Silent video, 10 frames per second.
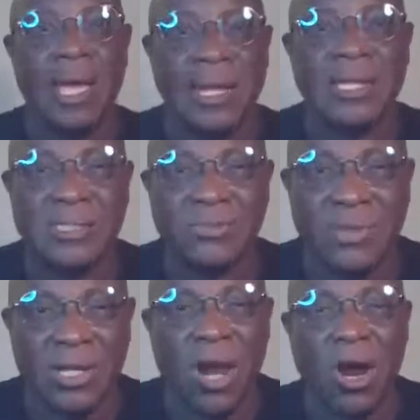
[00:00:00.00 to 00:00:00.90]
And it's in
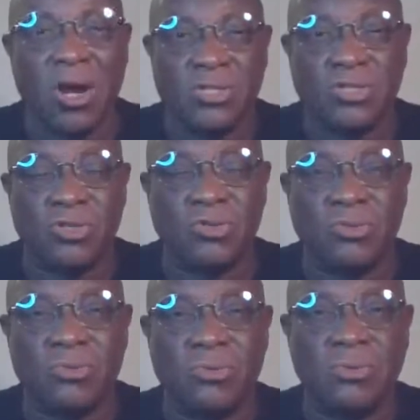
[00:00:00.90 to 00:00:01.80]
regards
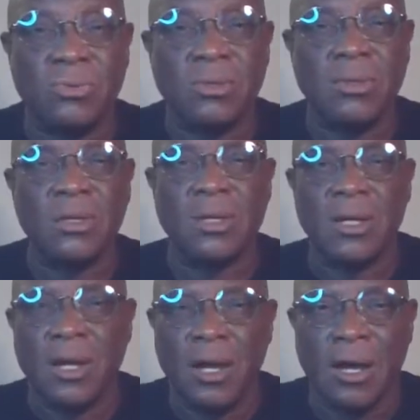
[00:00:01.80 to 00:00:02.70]
to,
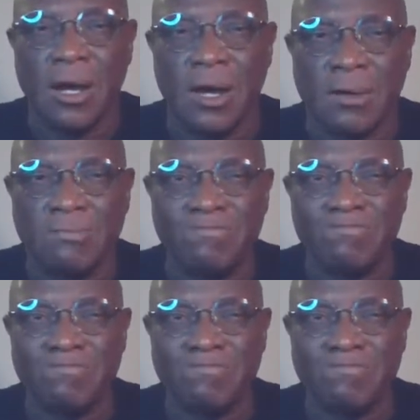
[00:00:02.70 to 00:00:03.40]
but